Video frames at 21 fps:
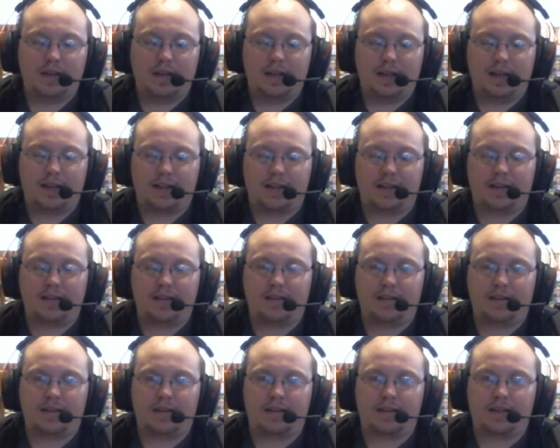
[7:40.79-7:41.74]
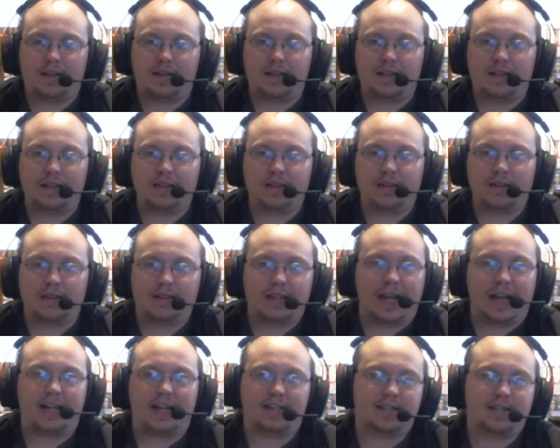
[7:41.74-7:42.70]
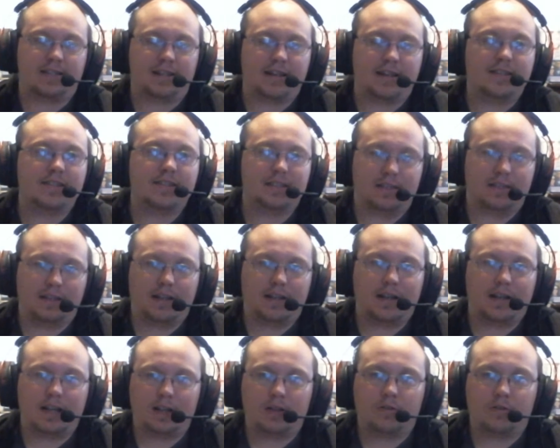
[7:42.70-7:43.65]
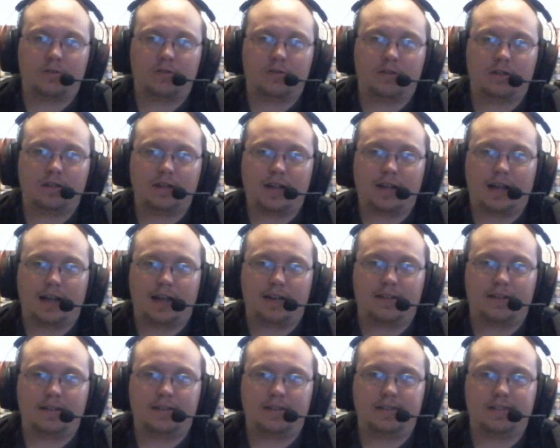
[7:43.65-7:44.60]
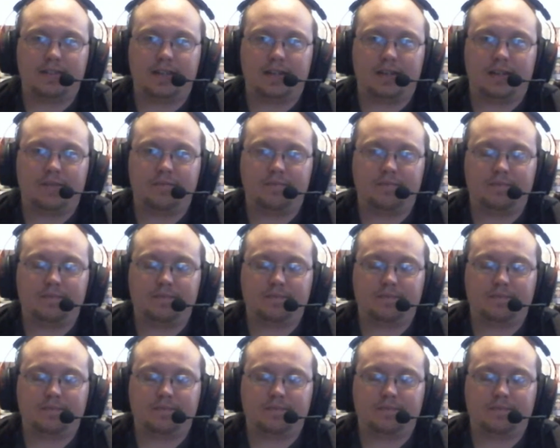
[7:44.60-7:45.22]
and I think the last lesson that I learned out of this game